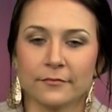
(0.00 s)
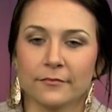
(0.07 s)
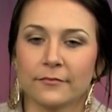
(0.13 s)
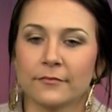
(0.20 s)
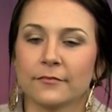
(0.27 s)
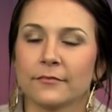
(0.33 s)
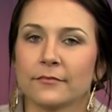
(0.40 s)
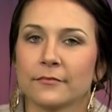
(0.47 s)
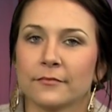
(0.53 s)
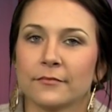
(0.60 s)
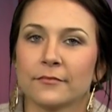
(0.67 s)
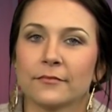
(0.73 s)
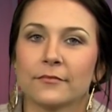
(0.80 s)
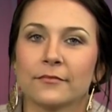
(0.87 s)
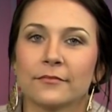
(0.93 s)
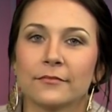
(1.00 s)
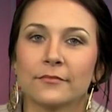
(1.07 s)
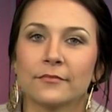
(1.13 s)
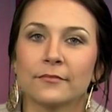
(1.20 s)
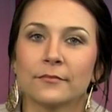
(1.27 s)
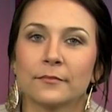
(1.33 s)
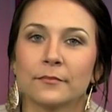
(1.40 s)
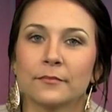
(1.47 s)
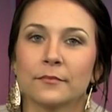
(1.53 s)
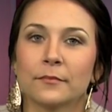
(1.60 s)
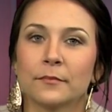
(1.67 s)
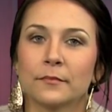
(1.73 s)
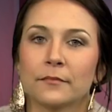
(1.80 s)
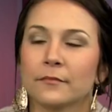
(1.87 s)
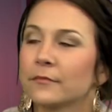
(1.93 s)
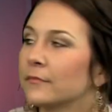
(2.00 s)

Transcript: [no speech]